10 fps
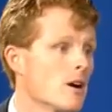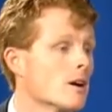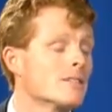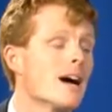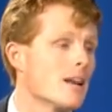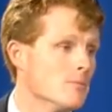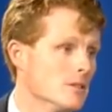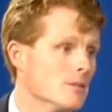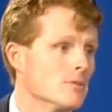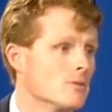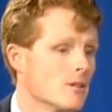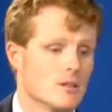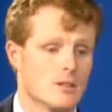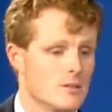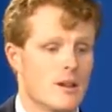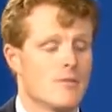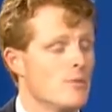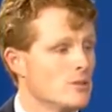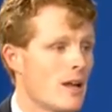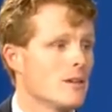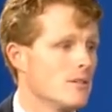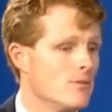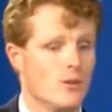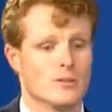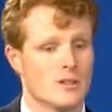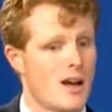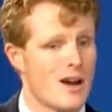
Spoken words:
our economy is going to be stronger, because you're going to have the most talented folks